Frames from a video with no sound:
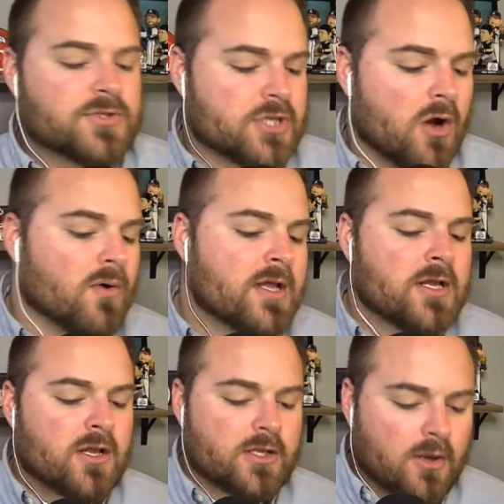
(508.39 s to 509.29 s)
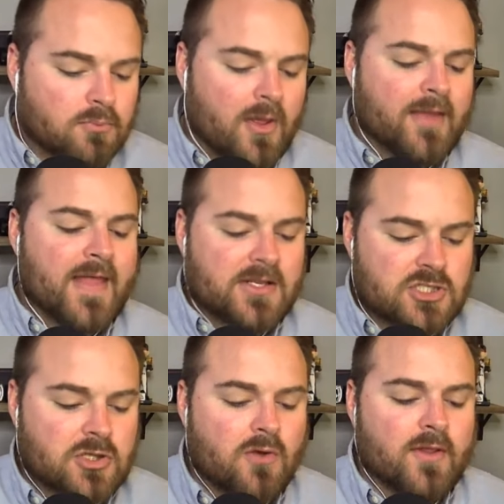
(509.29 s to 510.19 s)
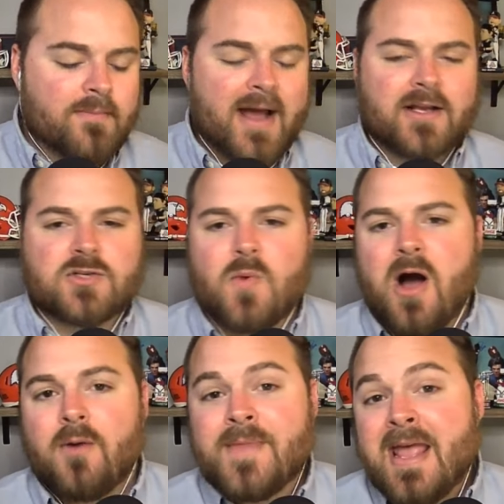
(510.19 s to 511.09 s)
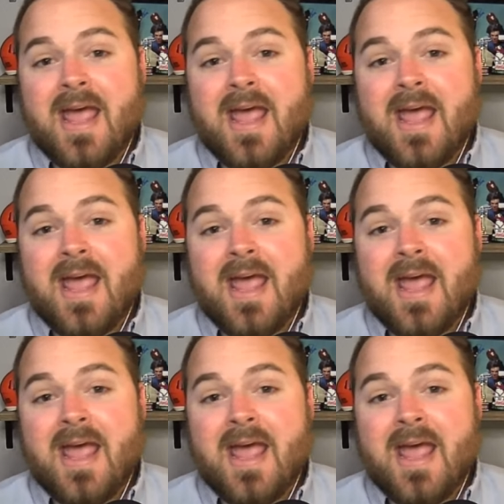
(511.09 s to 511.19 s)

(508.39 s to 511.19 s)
So you know, playing that slowly back as well.